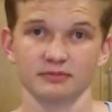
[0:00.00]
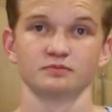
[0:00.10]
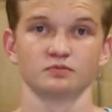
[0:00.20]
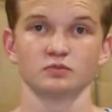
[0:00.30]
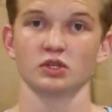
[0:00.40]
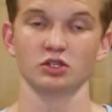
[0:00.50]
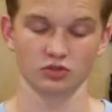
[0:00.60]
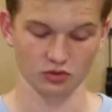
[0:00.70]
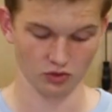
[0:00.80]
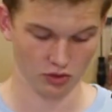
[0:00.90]

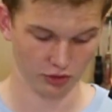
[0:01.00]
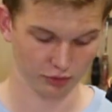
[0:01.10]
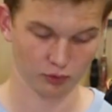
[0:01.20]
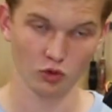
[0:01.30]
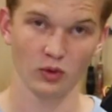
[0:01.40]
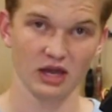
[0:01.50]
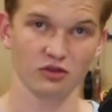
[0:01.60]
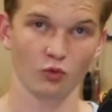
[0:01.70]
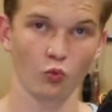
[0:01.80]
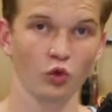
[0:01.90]
and threw away
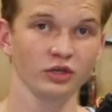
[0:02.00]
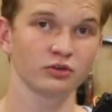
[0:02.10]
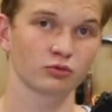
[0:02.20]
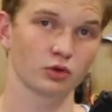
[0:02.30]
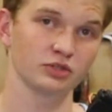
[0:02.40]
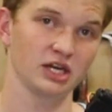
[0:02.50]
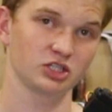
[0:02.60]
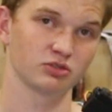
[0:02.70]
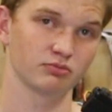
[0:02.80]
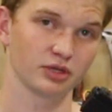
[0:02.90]
the wooden
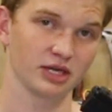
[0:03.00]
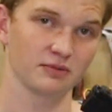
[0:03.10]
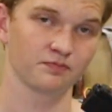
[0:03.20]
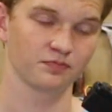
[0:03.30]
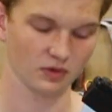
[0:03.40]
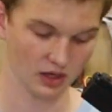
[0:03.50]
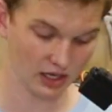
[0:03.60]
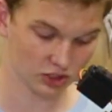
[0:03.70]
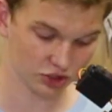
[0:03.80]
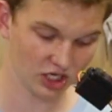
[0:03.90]
rotation plate
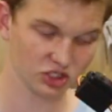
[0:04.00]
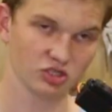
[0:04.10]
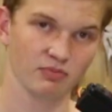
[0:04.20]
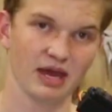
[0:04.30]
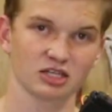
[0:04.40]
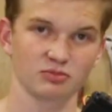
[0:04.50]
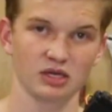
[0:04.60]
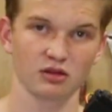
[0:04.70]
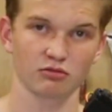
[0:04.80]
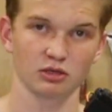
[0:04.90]
and changed it back to
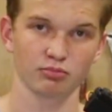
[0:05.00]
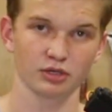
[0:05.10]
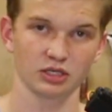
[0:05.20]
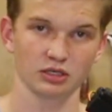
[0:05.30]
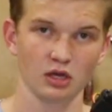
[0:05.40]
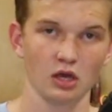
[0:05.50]
being 3D printed.